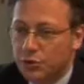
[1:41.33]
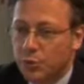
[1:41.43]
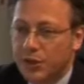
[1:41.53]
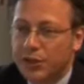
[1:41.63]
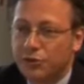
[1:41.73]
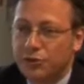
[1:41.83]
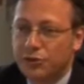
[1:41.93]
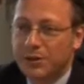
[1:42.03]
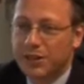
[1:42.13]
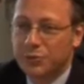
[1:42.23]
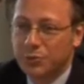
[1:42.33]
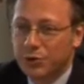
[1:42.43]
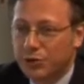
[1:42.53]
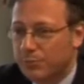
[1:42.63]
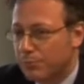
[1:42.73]
So when can you go back to
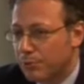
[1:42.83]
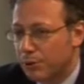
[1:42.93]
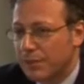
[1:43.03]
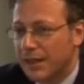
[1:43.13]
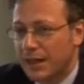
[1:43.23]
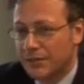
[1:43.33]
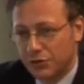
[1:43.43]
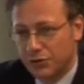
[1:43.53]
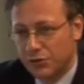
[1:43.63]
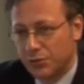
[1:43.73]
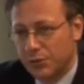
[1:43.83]
work? Probably after 2